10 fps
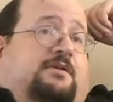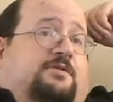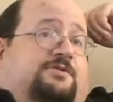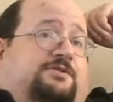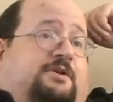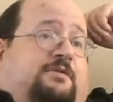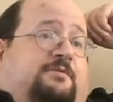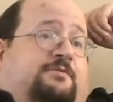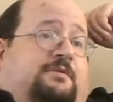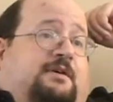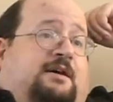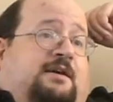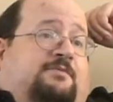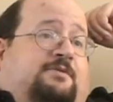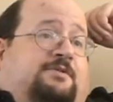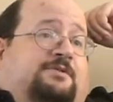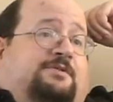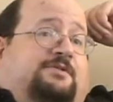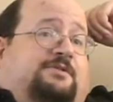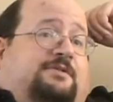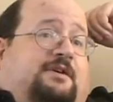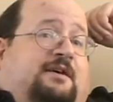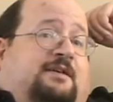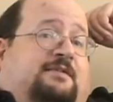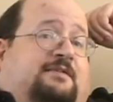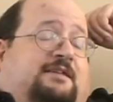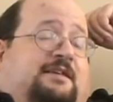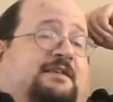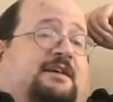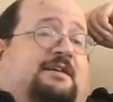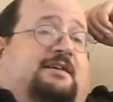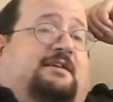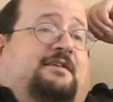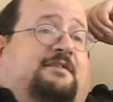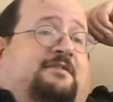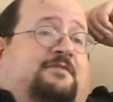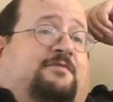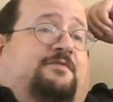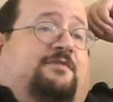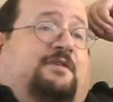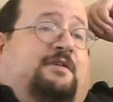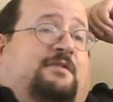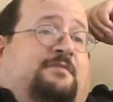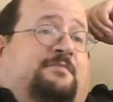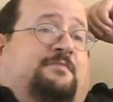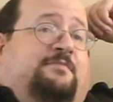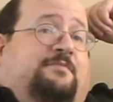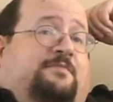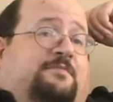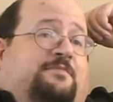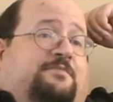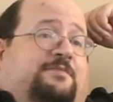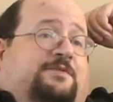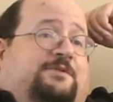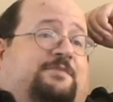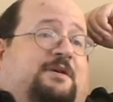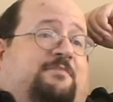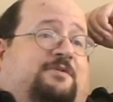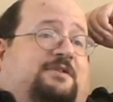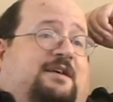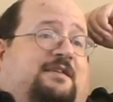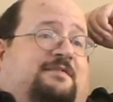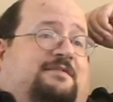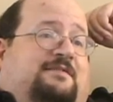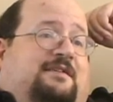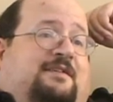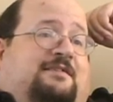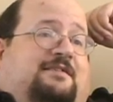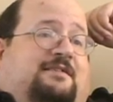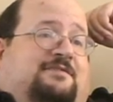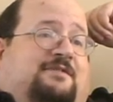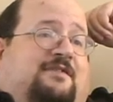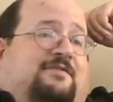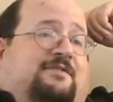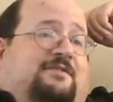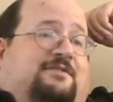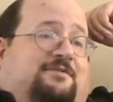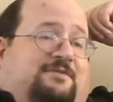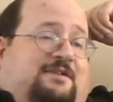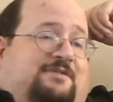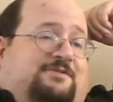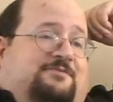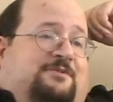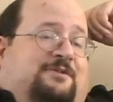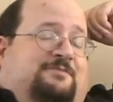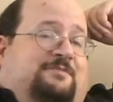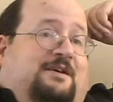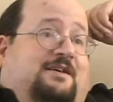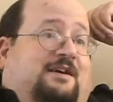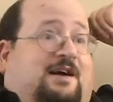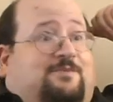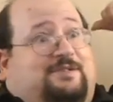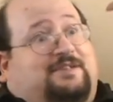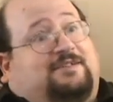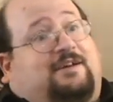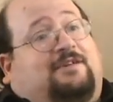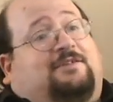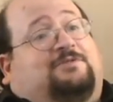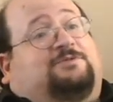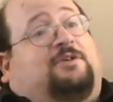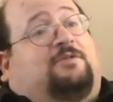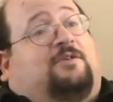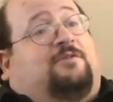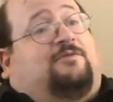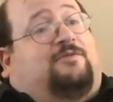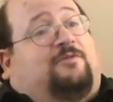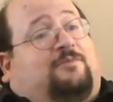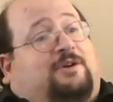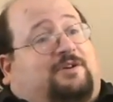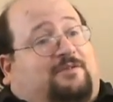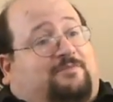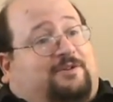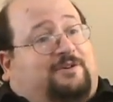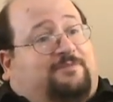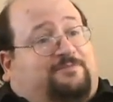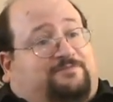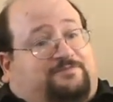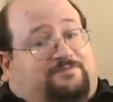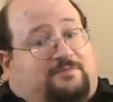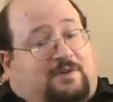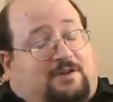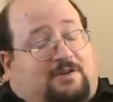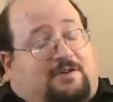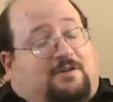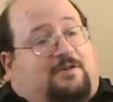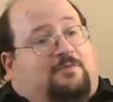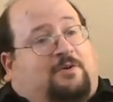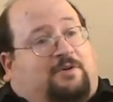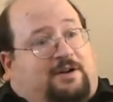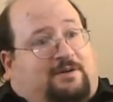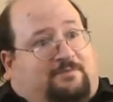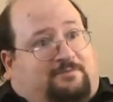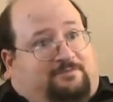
So I was on the night of September 10th into the 11th, 2001, I was designing the logo for my company. Woke up,